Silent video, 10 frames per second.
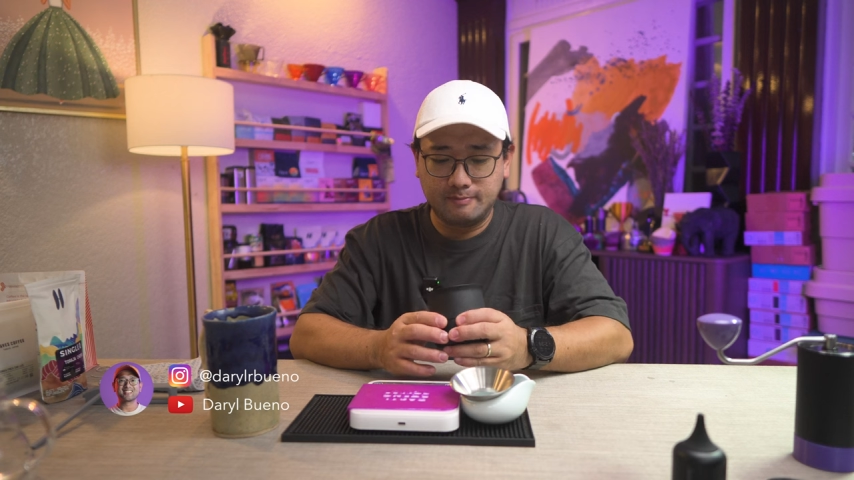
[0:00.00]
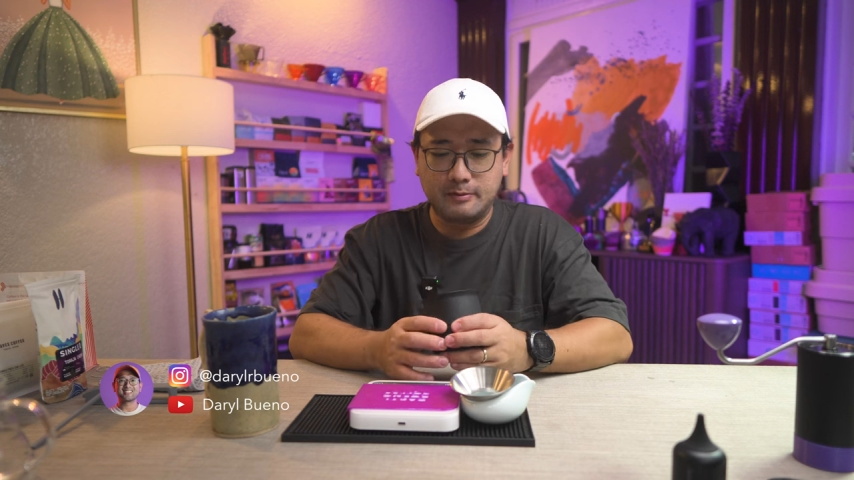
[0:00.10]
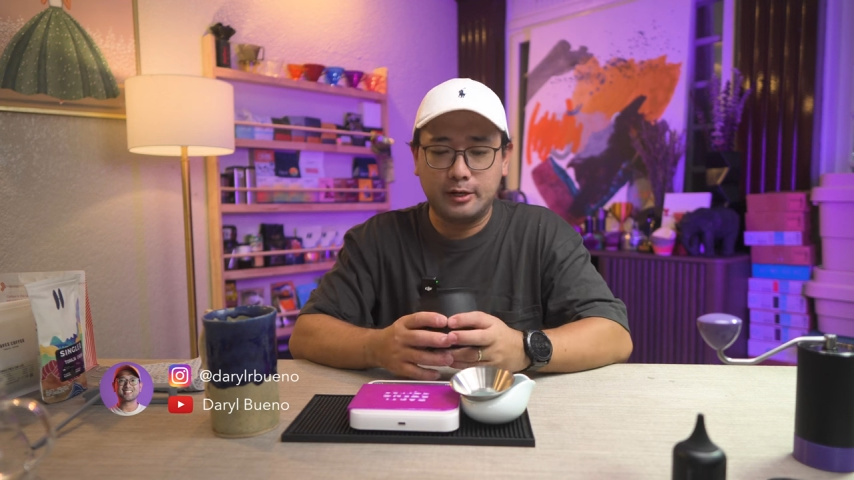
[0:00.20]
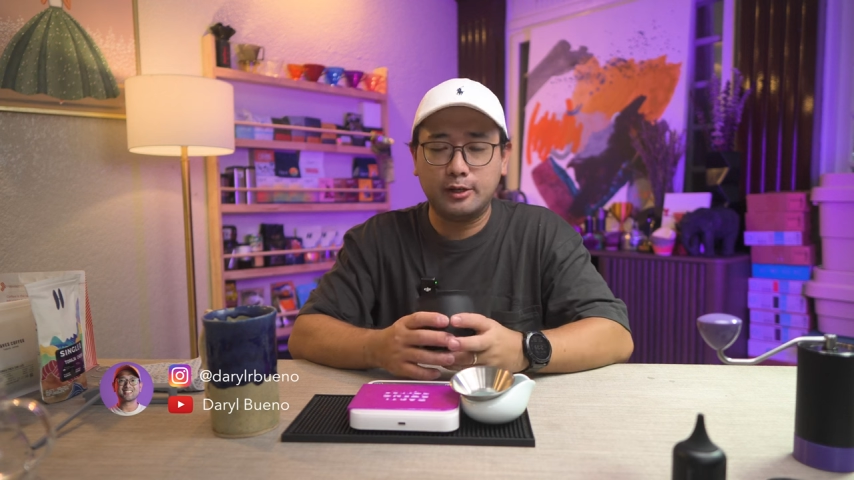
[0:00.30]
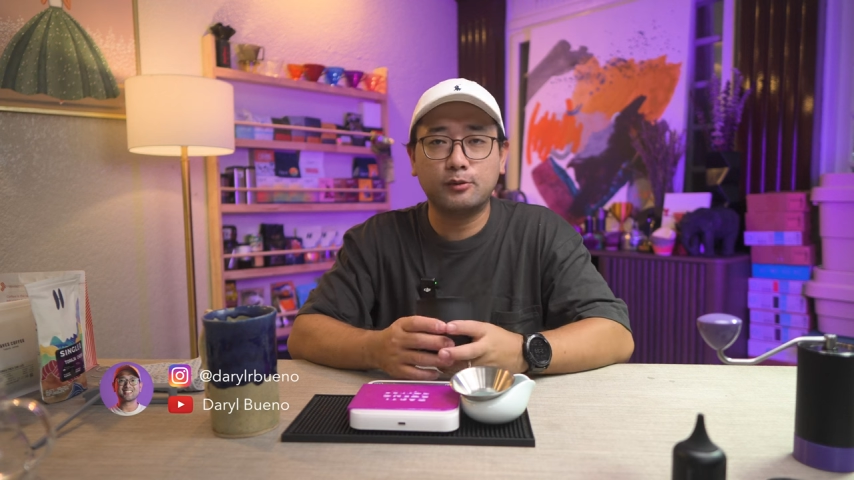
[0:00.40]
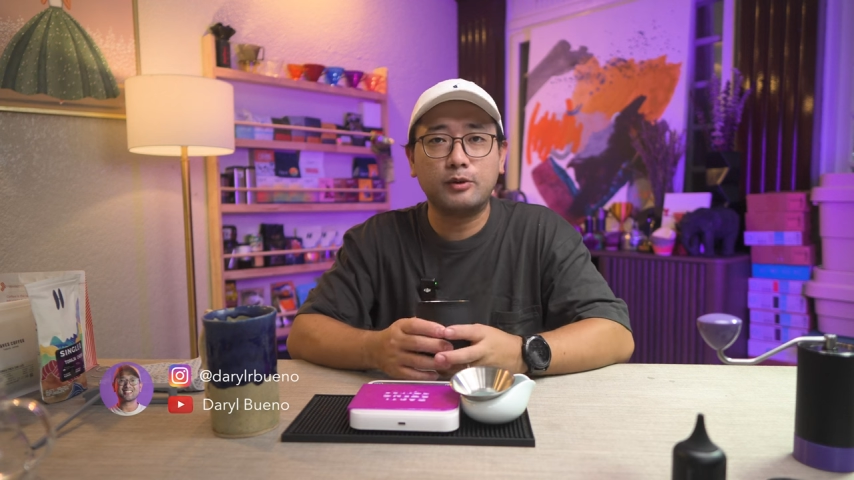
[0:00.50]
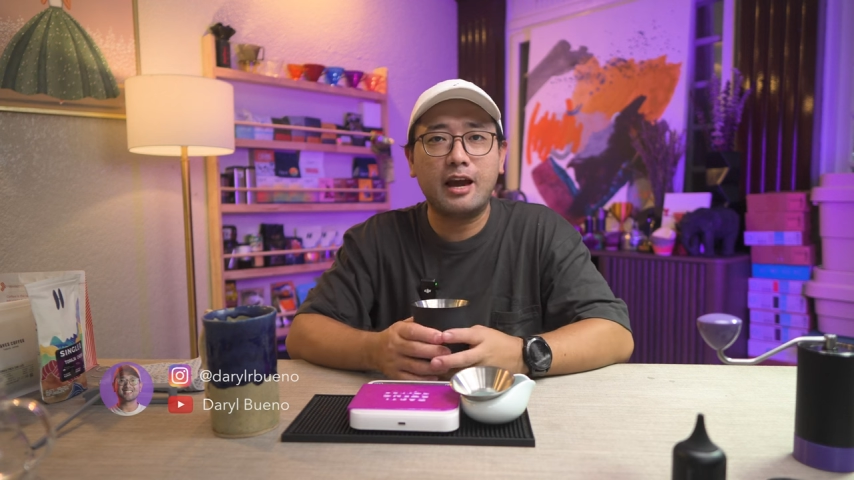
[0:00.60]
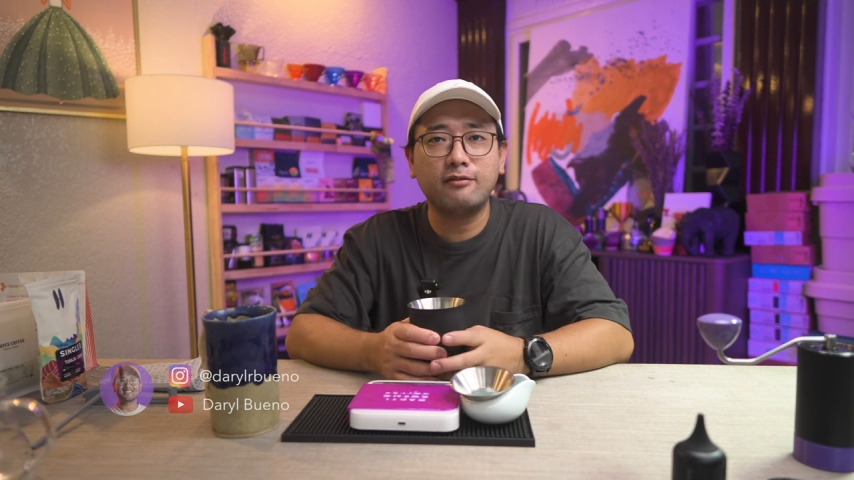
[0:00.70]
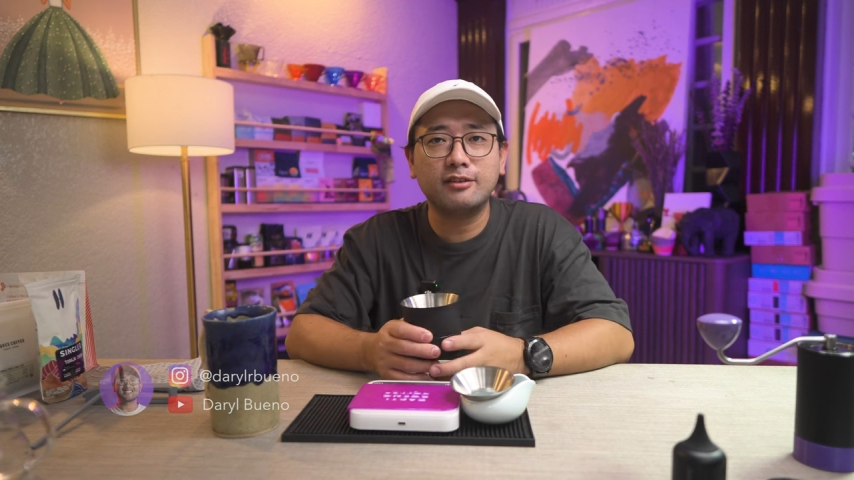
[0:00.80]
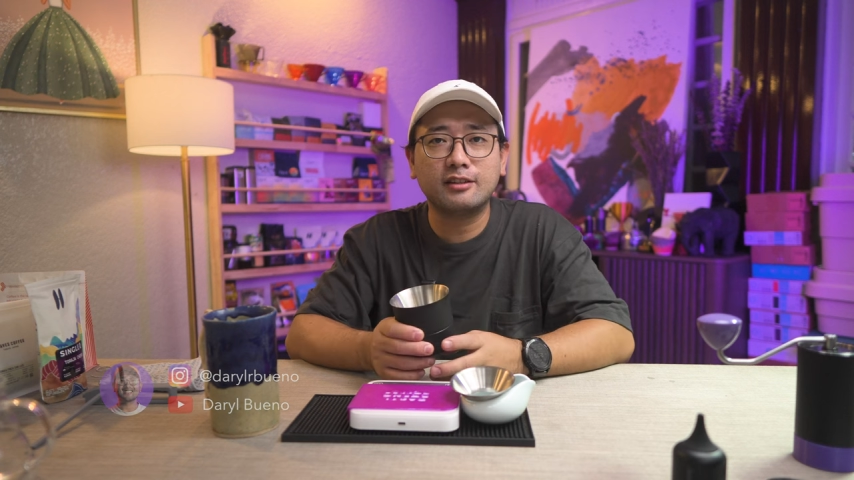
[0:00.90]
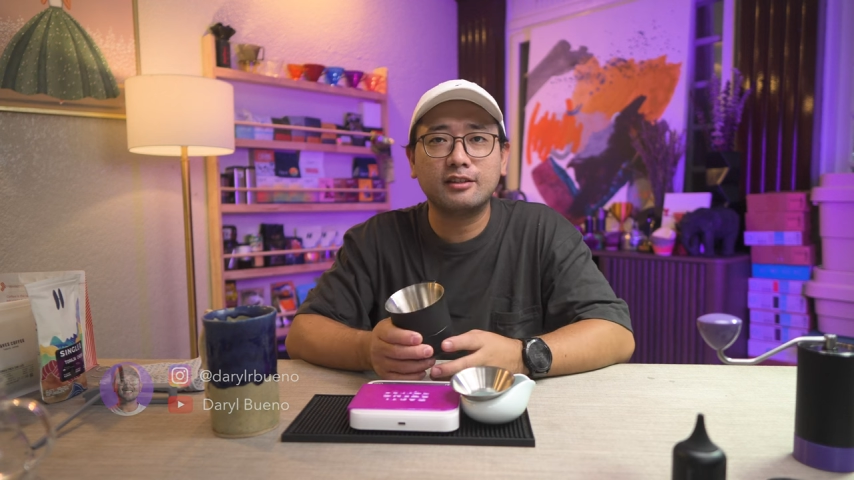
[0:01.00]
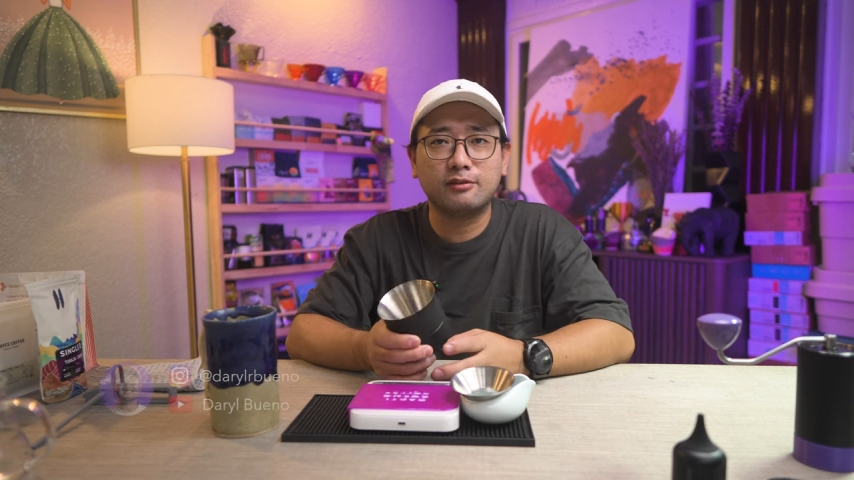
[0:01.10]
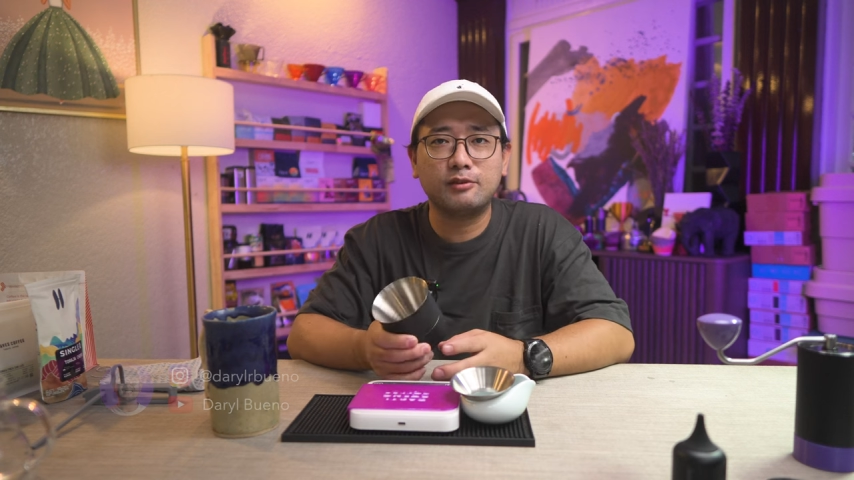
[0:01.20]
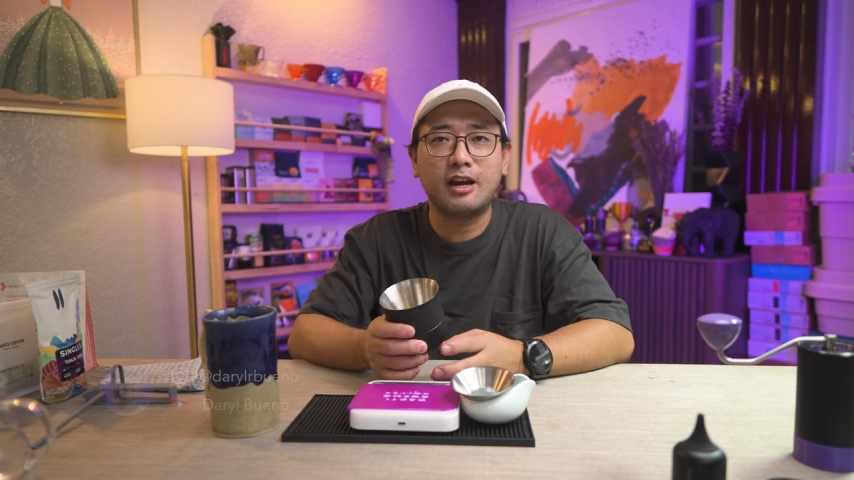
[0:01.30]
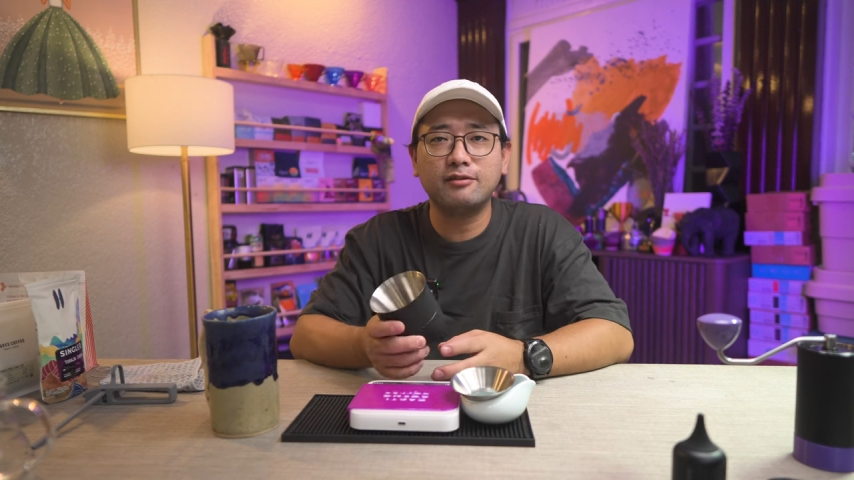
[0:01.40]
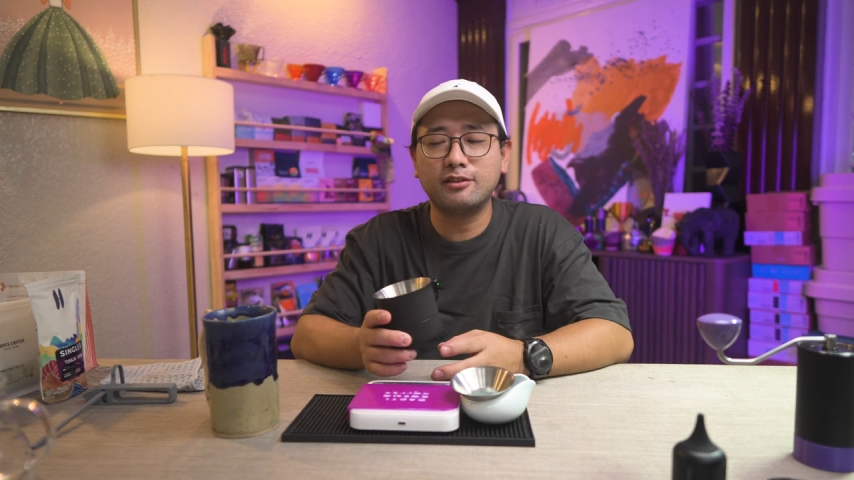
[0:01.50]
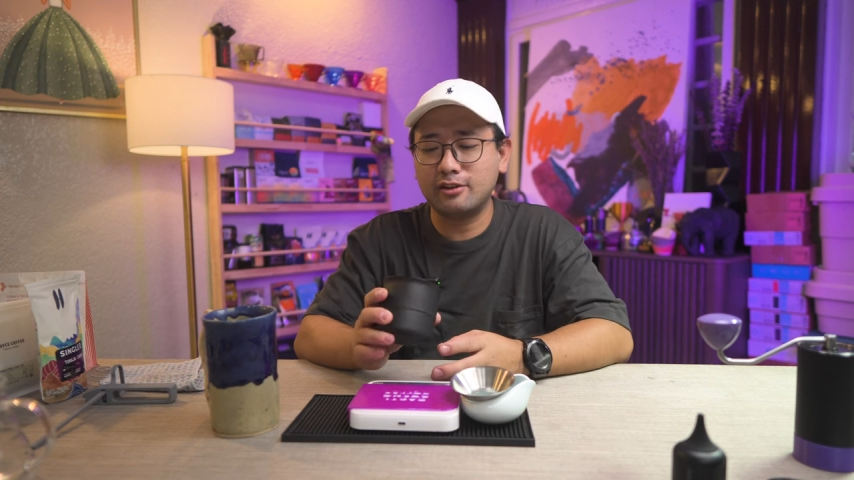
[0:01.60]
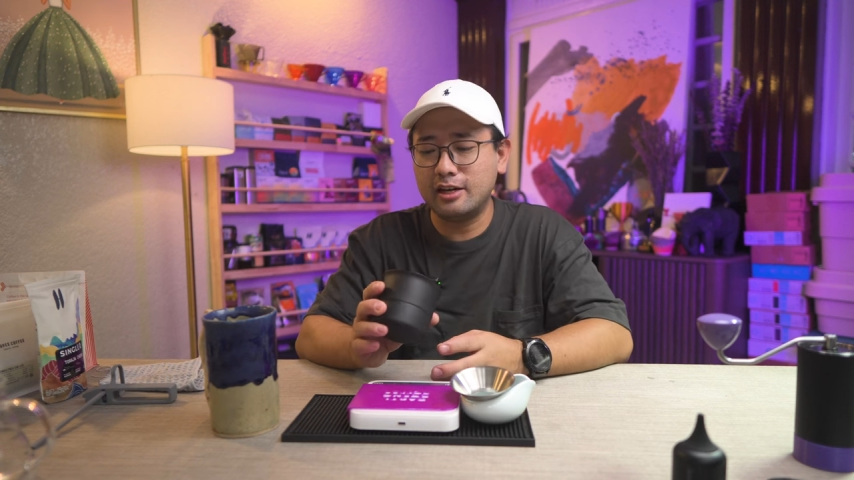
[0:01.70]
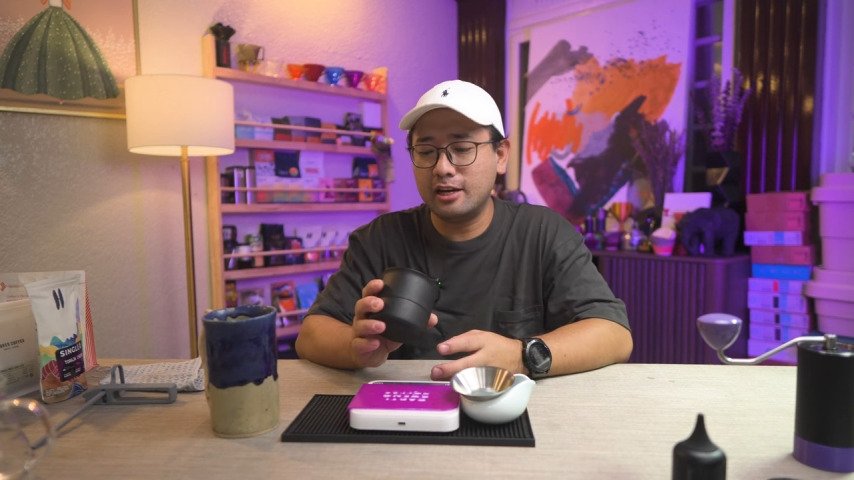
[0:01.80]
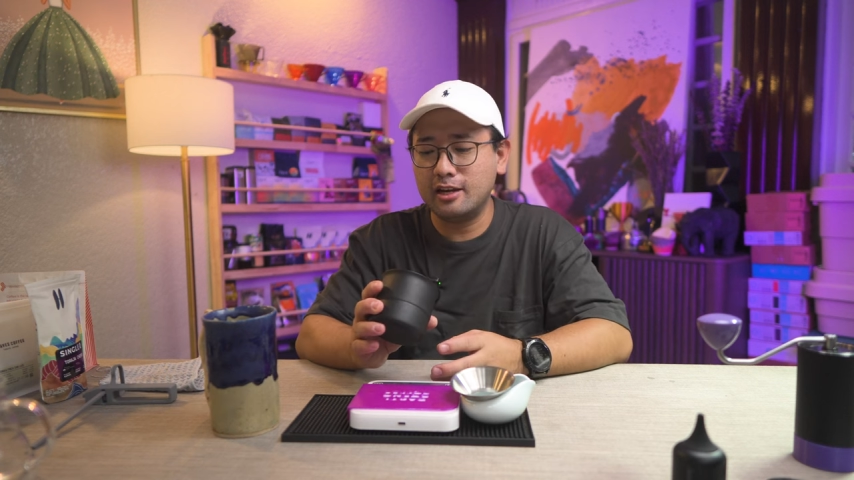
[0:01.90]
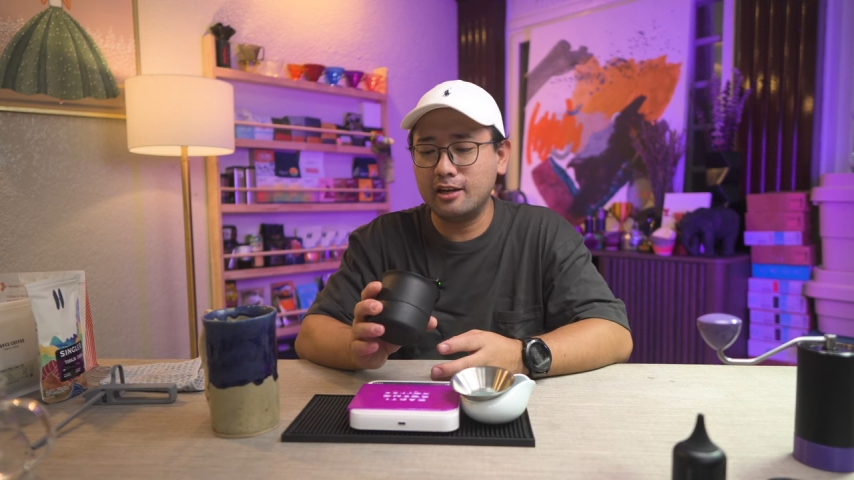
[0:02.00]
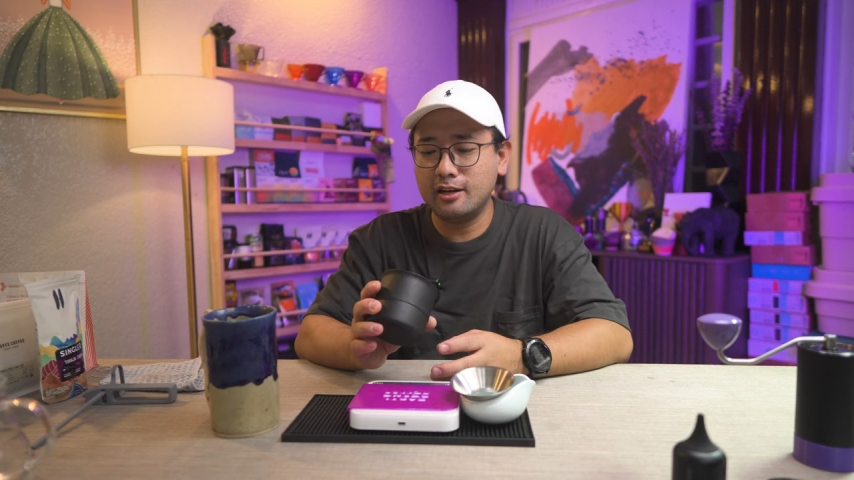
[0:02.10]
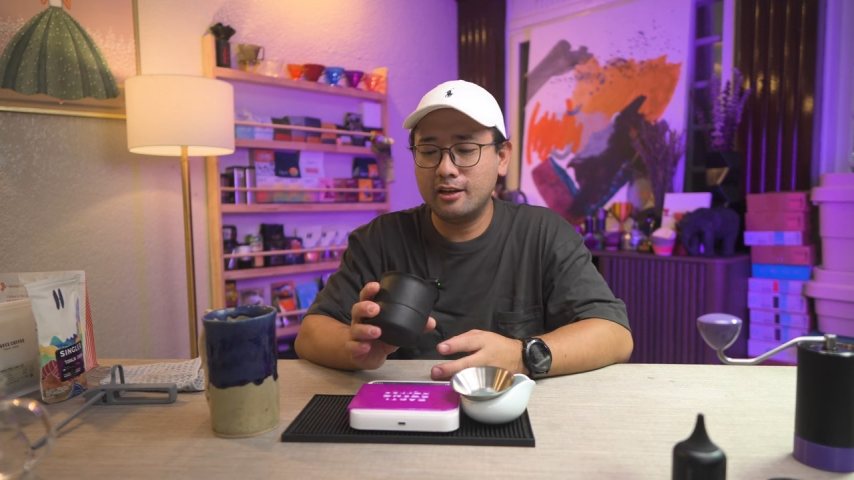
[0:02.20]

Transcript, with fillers: because we haven't we haven't really